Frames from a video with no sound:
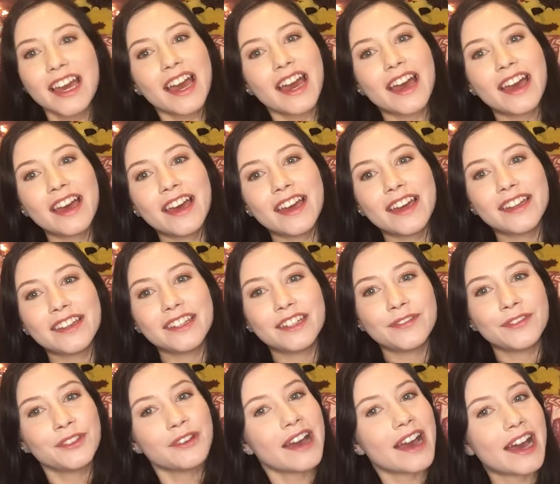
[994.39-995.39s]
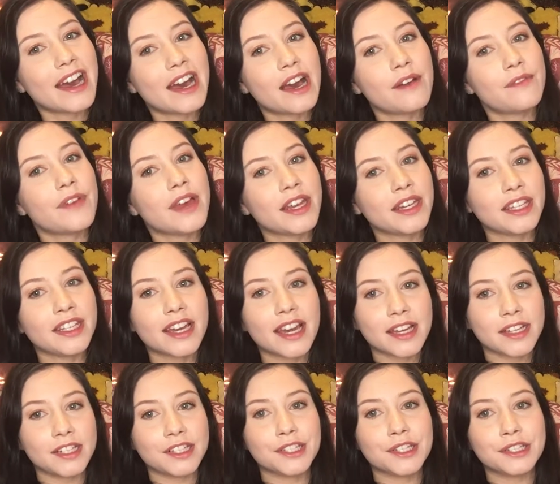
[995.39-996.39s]
And if you have any
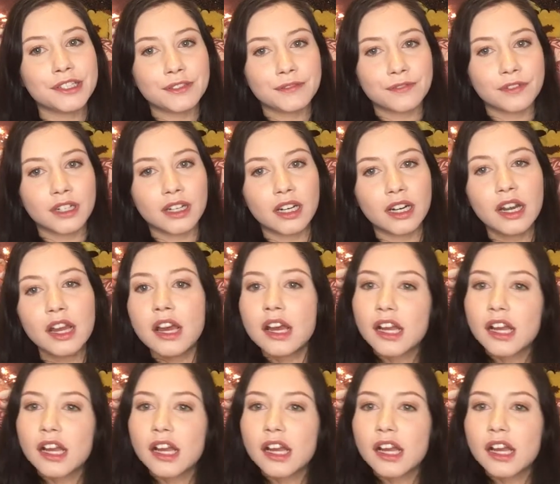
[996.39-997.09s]
ideas for